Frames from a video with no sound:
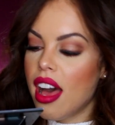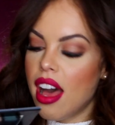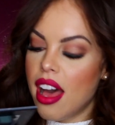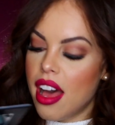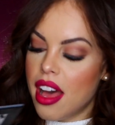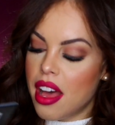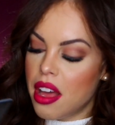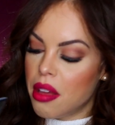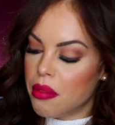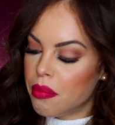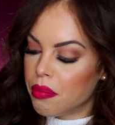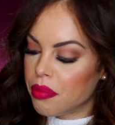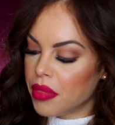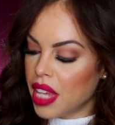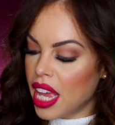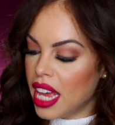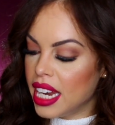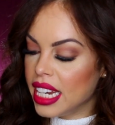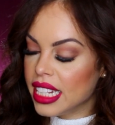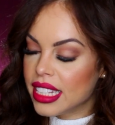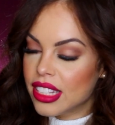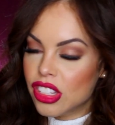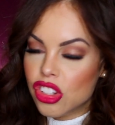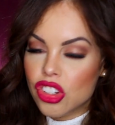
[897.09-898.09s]
And
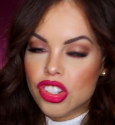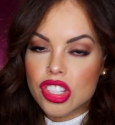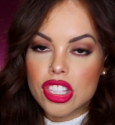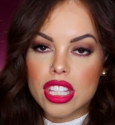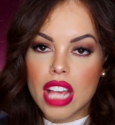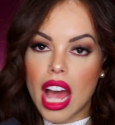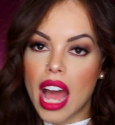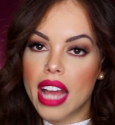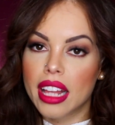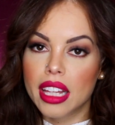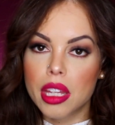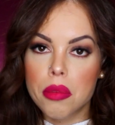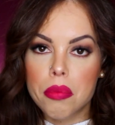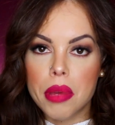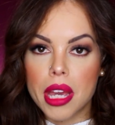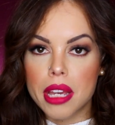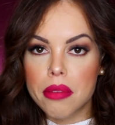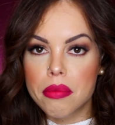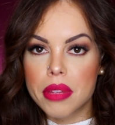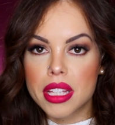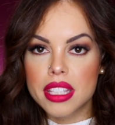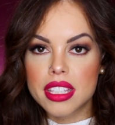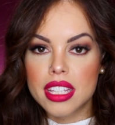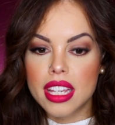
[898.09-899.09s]
it's just highly
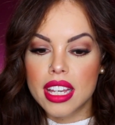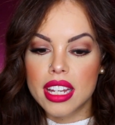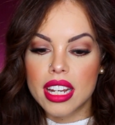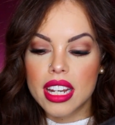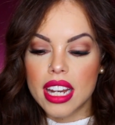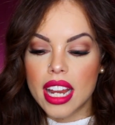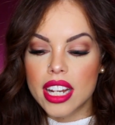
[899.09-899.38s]
pigmented.